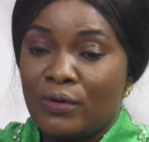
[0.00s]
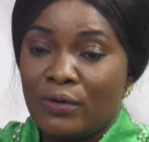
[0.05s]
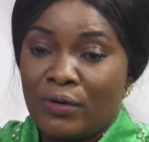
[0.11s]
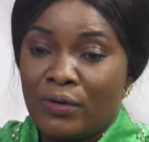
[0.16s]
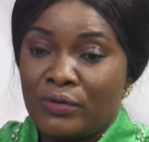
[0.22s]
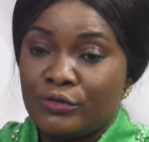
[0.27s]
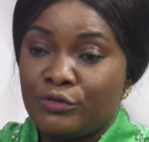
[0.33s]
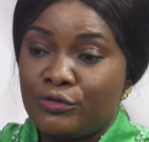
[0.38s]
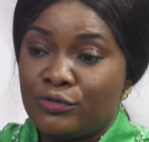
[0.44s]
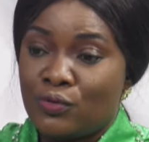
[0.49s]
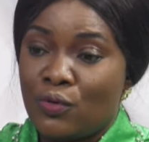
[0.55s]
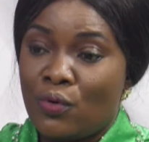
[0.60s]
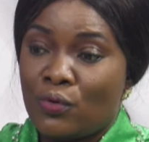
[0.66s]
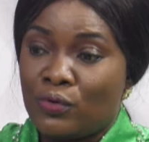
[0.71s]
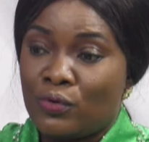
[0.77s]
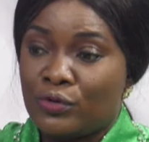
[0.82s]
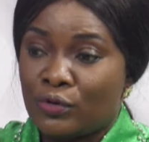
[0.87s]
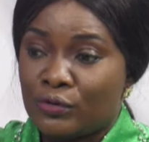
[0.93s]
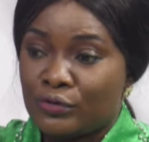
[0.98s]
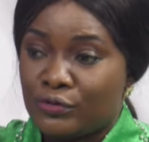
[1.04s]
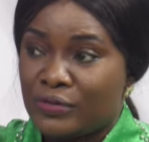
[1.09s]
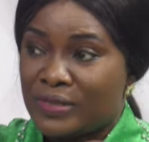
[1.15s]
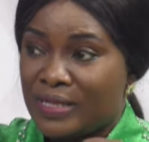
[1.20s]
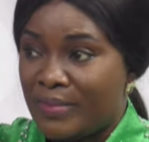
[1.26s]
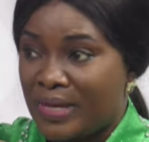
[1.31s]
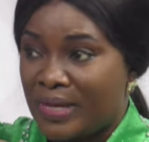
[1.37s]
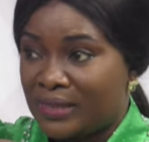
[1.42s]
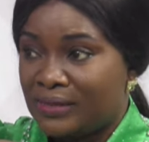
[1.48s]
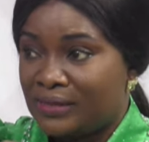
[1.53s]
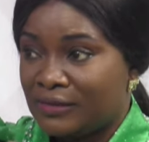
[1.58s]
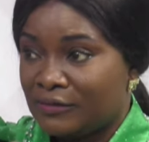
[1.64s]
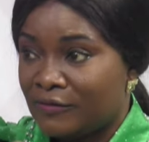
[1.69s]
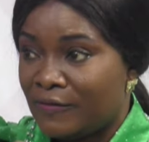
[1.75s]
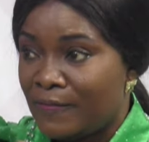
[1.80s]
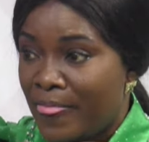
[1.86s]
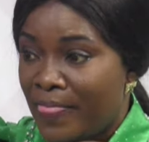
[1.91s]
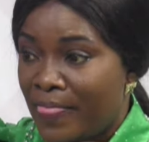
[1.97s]
on to hold onto the
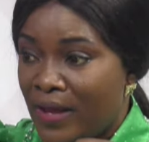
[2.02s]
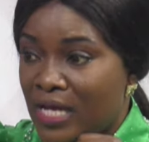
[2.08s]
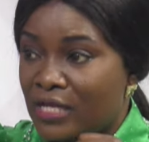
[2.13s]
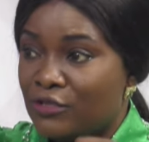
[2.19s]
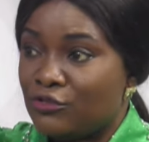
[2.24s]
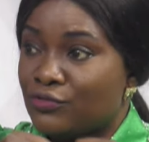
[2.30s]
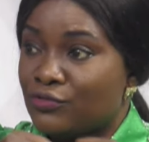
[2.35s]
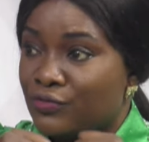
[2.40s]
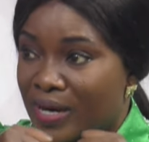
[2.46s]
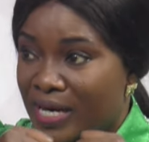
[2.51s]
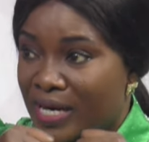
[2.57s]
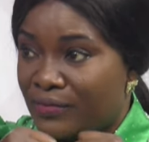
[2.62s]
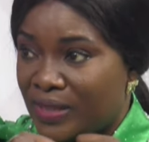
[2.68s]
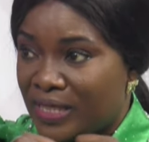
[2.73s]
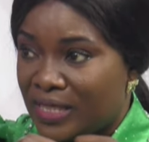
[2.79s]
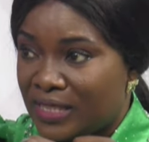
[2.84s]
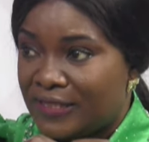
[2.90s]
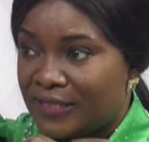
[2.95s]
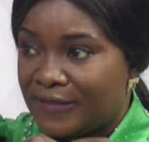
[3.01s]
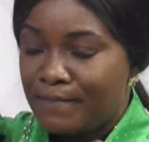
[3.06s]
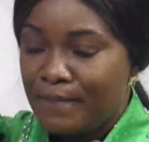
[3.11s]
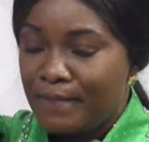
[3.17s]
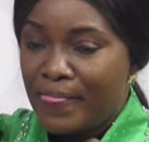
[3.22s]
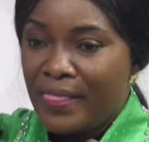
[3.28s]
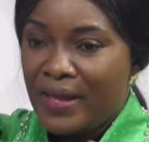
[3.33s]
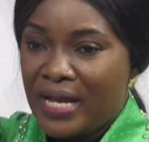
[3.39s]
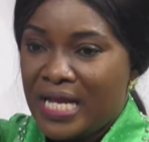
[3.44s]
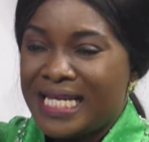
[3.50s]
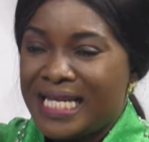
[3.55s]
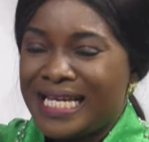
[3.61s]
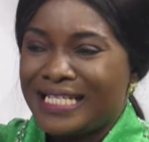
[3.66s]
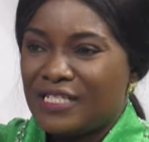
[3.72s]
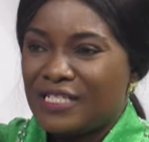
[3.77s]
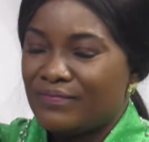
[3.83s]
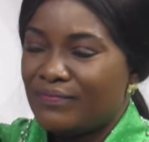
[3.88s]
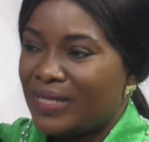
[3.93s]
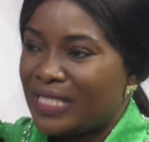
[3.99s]
mantle and to run with it. In
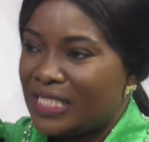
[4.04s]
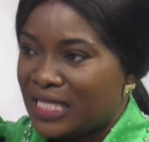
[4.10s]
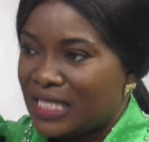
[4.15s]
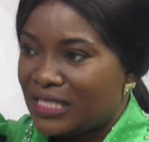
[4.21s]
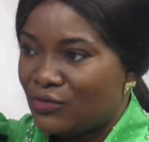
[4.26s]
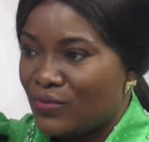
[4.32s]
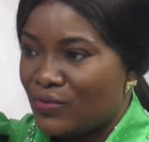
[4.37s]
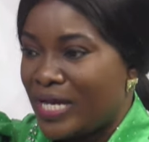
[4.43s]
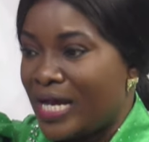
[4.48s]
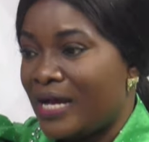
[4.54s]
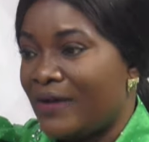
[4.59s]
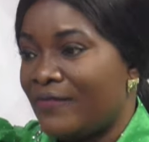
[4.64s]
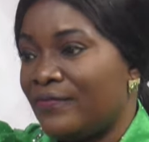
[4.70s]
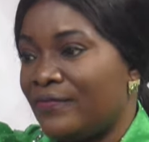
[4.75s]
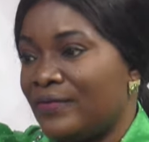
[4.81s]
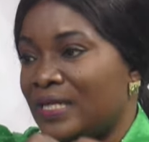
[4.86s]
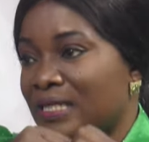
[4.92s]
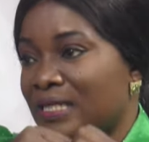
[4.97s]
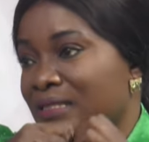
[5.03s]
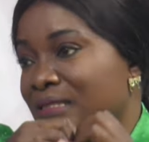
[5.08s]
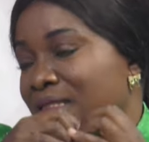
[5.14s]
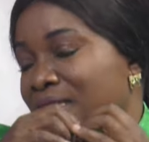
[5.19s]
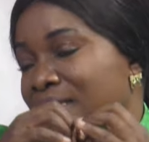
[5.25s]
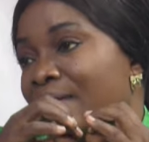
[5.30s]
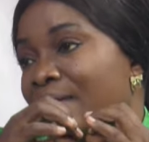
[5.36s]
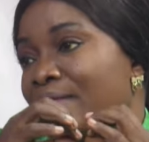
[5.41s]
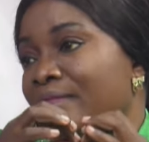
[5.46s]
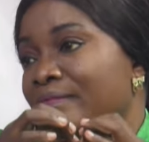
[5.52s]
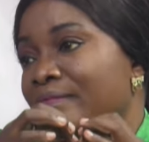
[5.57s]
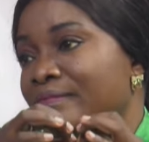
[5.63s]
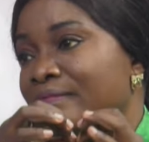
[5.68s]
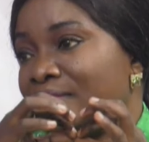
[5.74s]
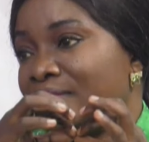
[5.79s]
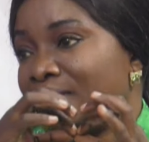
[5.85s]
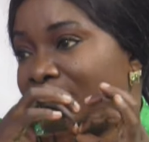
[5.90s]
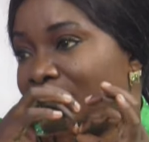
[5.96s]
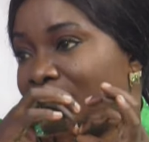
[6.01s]
as much as we have some
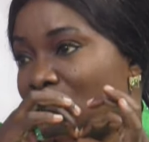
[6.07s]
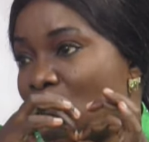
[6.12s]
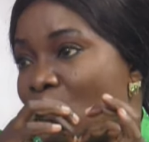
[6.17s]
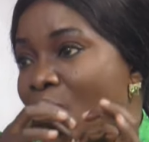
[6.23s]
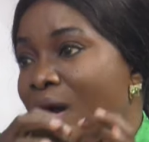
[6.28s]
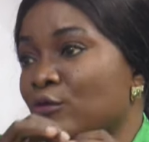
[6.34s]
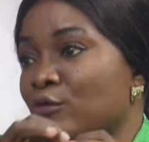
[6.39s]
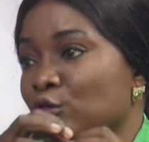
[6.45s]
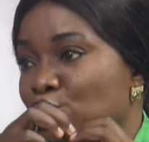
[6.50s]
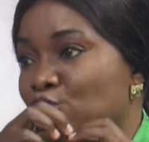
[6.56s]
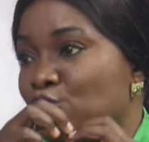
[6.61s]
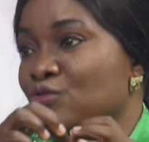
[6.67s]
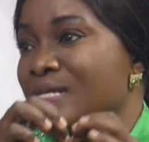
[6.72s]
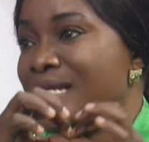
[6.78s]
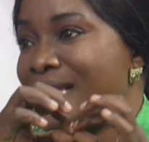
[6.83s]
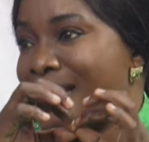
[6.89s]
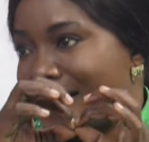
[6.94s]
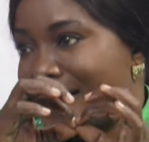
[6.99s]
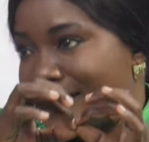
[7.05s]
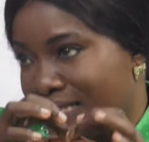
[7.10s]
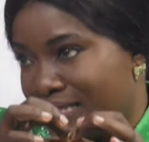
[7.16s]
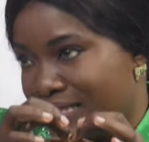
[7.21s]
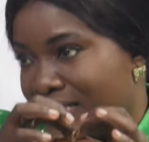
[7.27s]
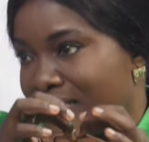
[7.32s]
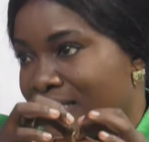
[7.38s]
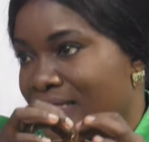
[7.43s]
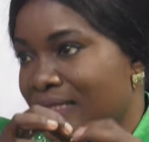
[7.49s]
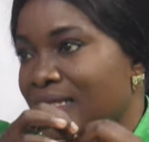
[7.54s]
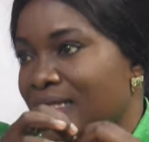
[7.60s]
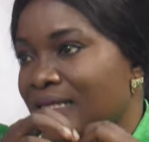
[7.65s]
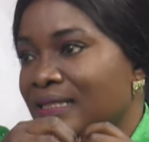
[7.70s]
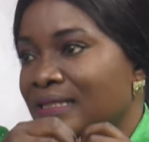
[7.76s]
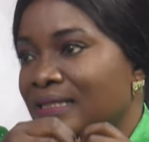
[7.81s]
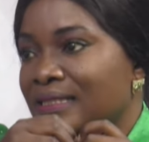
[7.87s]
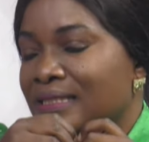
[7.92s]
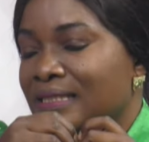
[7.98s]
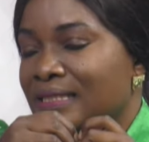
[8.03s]
one or two nuts
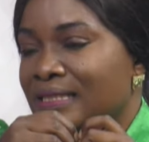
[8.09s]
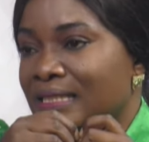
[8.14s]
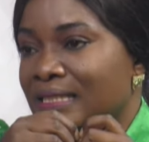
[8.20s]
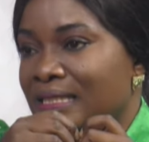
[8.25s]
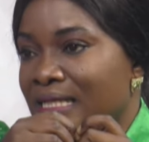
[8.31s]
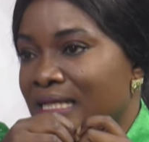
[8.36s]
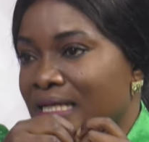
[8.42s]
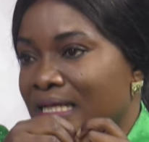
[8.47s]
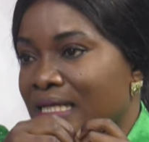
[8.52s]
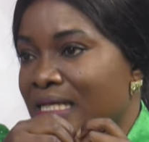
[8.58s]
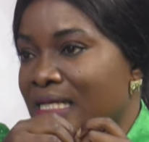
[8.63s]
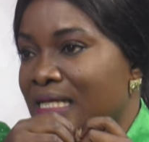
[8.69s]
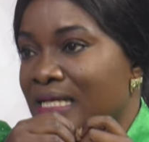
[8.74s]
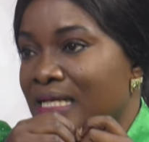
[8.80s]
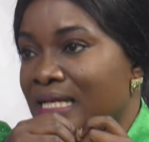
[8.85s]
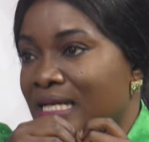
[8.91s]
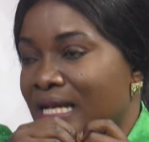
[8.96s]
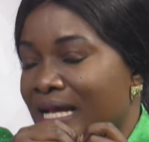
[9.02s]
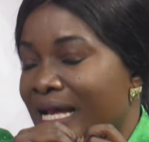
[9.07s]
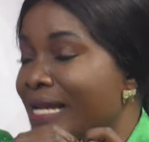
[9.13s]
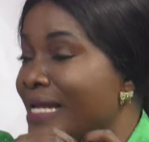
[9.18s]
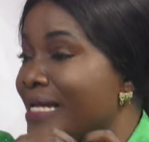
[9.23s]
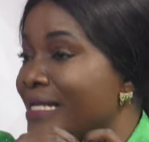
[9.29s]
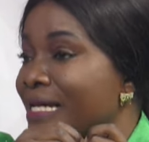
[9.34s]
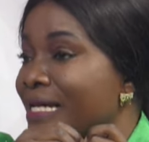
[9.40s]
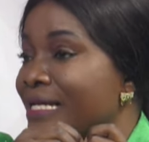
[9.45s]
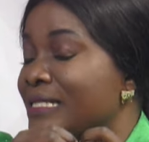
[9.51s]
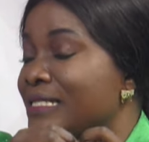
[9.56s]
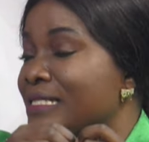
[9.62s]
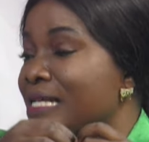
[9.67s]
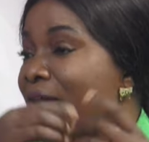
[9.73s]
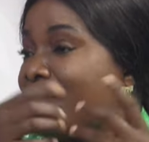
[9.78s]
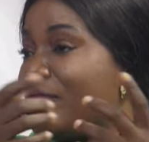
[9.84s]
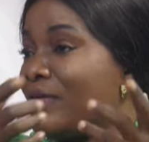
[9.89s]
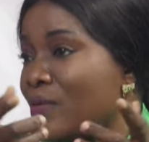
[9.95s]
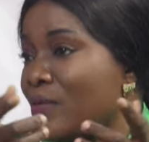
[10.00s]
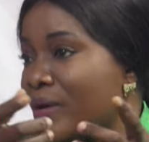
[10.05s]
in and it is
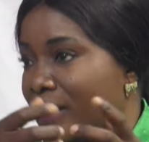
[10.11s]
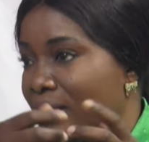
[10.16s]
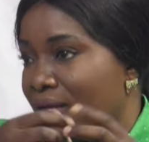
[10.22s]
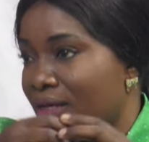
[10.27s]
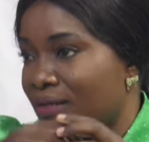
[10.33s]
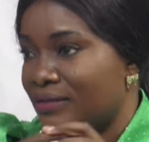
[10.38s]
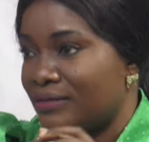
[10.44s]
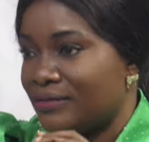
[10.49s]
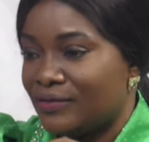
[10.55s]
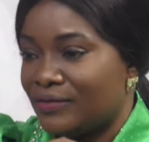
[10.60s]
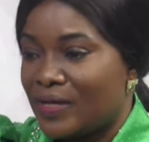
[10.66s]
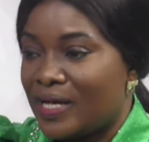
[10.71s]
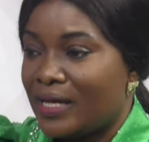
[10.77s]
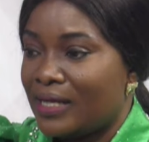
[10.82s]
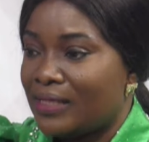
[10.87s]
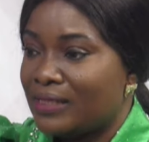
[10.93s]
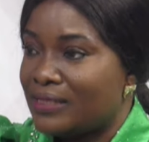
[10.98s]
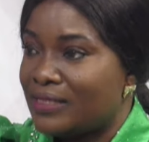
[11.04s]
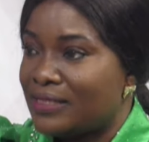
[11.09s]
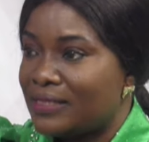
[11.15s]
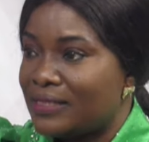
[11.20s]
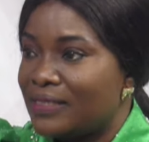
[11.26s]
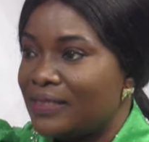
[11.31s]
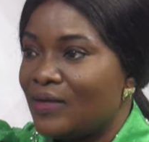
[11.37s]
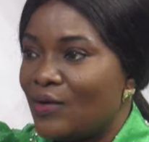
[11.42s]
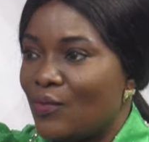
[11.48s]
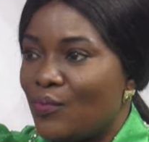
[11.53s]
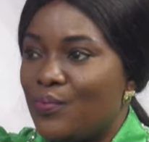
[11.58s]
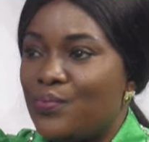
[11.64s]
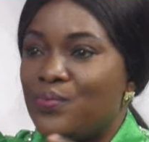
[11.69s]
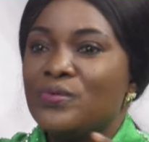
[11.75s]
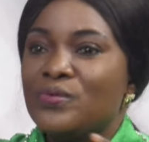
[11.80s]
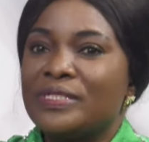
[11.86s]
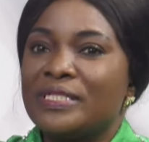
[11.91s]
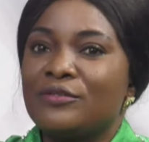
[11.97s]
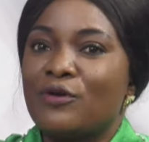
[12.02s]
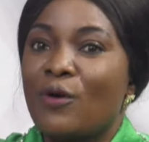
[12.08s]
everywhere. You can't
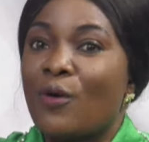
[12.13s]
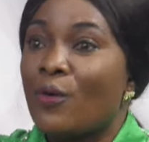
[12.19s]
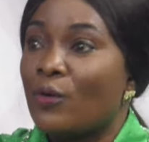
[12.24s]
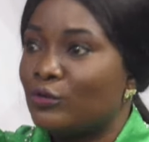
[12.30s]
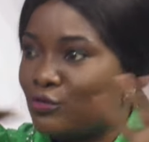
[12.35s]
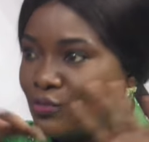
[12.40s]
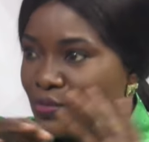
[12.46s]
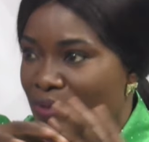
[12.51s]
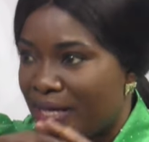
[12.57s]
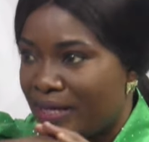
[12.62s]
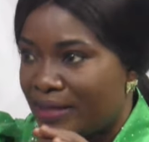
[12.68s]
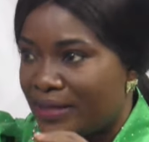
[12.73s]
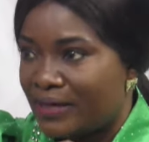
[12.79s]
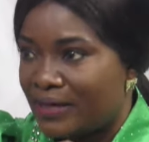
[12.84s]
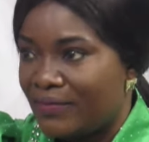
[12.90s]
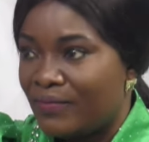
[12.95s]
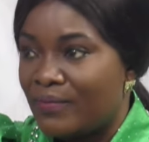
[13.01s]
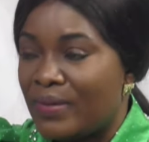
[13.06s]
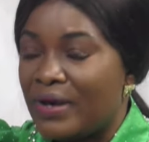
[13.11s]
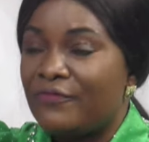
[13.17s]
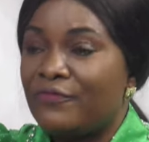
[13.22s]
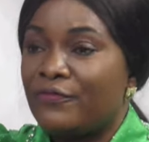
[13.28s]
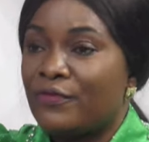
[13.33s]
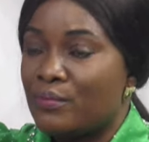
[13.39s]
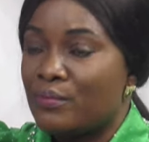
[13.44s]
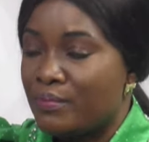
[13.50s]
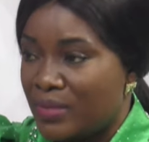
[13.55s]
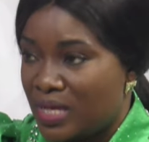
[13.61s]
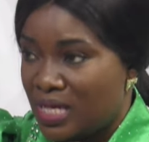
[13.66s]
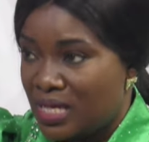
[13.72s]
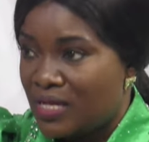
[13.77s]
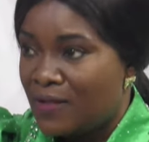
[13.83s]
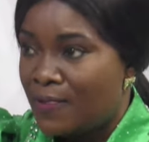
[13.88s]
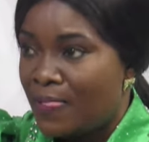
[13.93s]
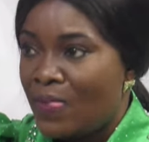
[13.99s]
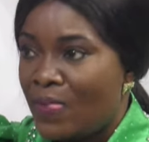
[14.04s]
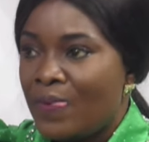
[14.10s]
put it all together. But for me,